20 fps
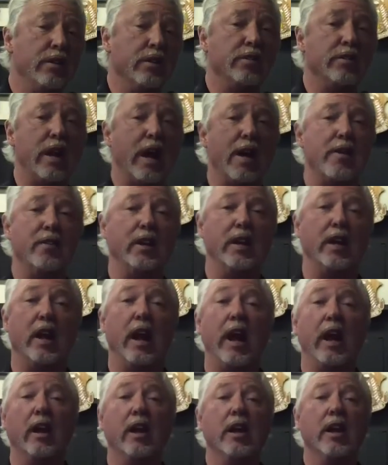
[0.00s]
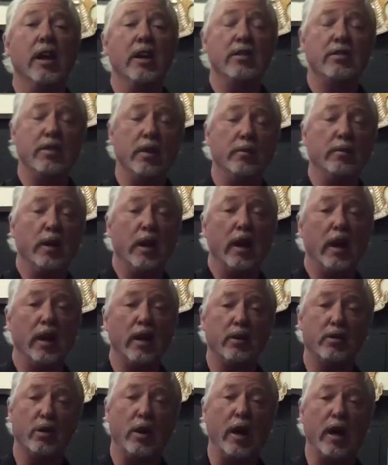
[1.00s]
just having a
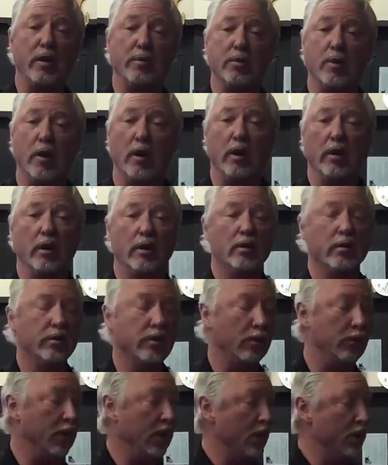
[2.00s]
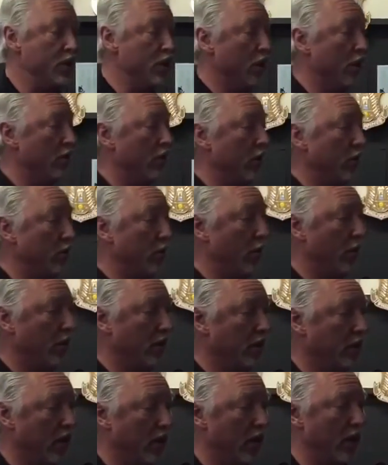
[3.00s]
simulated training partner, somebody that shows up all
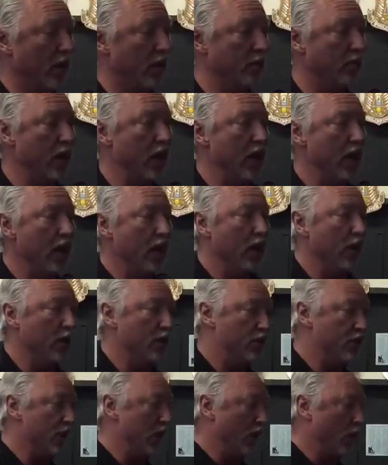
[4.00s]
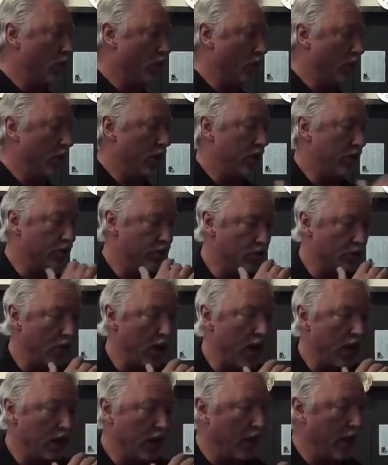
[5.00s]
the time. Your stick work, your
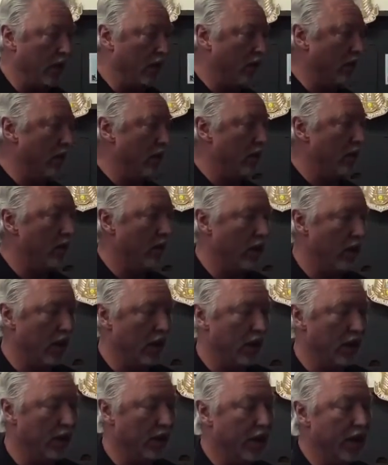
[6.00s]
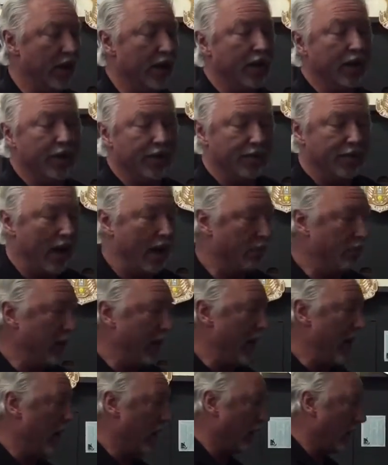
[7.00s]
striking, empty
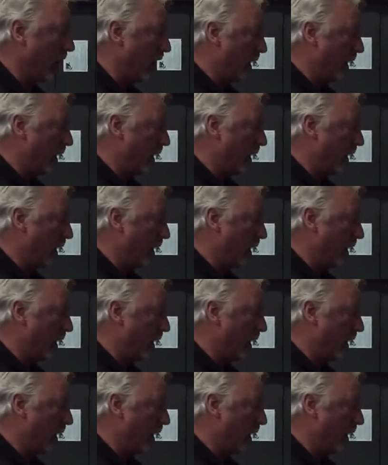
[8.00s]
hand